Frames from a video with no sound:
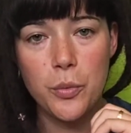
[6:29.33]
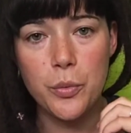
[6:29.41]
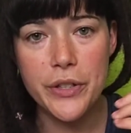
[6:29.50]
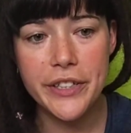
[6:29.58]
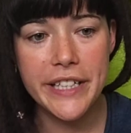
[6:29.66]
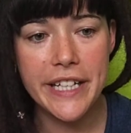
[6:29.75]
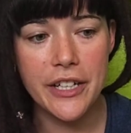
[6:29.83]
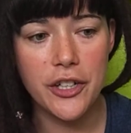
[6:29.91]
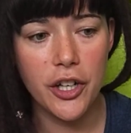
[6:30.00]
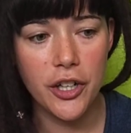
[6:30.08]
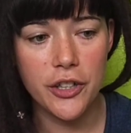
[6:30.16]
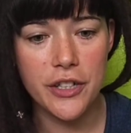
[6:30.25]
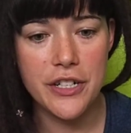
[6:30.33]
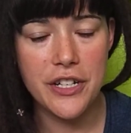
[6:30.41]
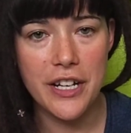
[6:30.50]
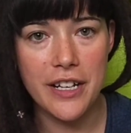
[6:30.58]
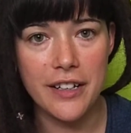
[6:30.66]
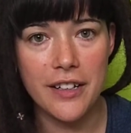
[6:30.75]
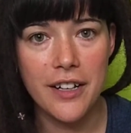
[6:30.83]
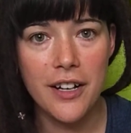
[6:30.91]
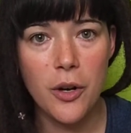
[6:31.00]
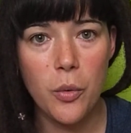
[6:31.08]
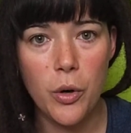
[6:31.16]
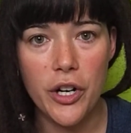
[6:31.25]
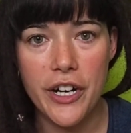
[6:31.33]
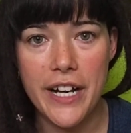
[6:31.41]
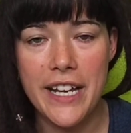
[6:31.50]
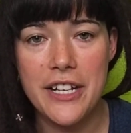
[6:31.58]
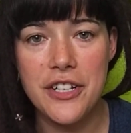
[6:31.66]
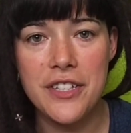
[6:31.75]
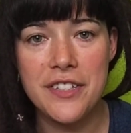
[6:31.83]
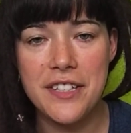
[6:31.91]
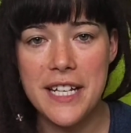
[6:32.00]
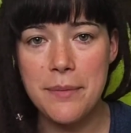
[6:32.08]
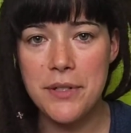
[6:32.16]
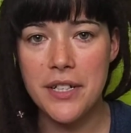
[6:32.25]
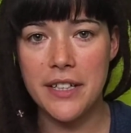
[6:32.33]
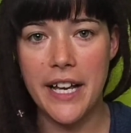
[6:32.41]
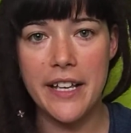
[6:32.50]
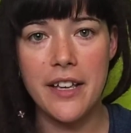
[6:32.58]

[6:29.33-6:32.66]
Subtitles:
really encouraging word, and it just seemed to